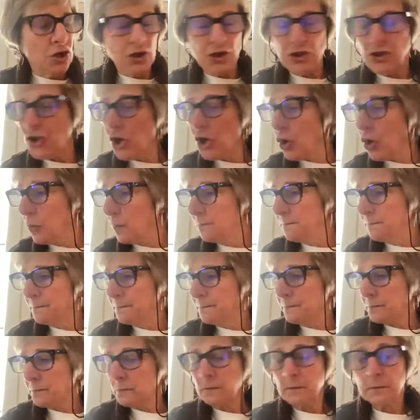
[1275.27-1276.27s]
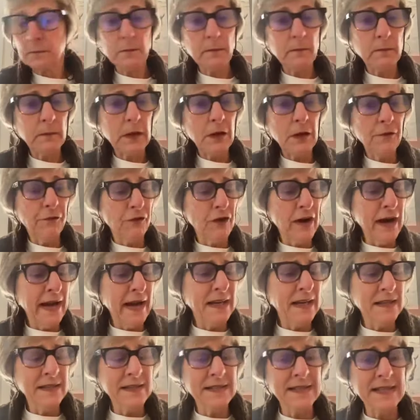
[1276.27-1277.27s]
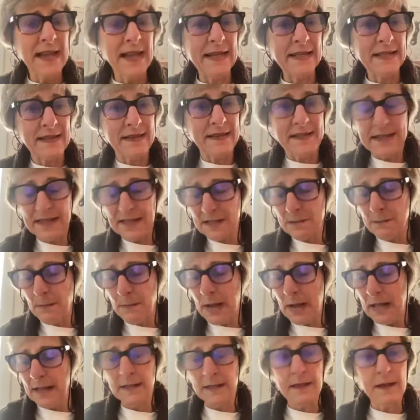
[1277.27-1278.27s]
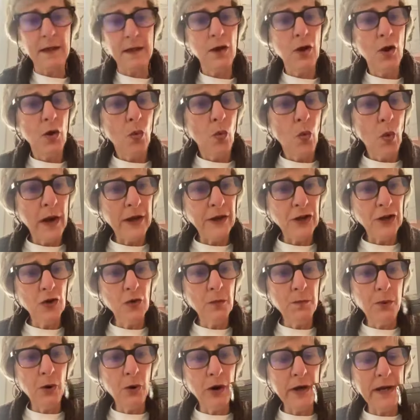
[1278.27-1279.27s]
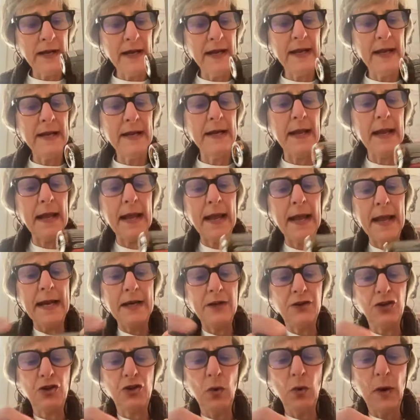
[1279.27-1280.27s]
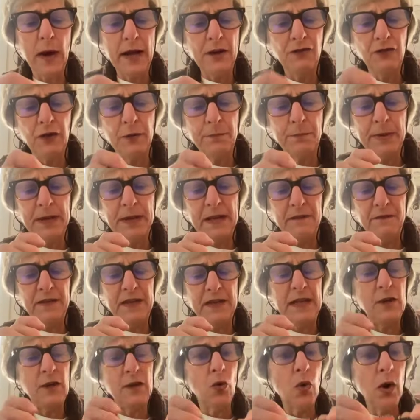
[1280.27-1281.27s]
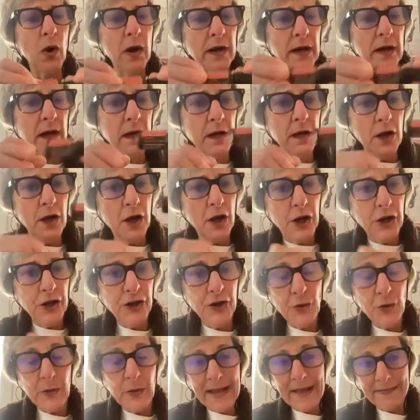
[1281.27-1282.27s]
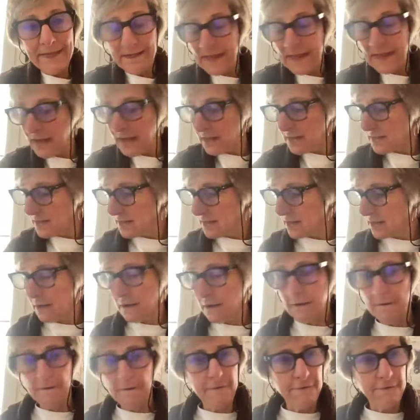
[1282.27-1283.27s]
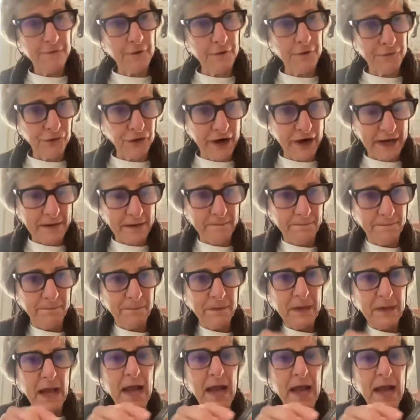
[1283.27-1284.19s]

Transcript: So, frankincense this month, when you put in a 200 PV order, you get this for free.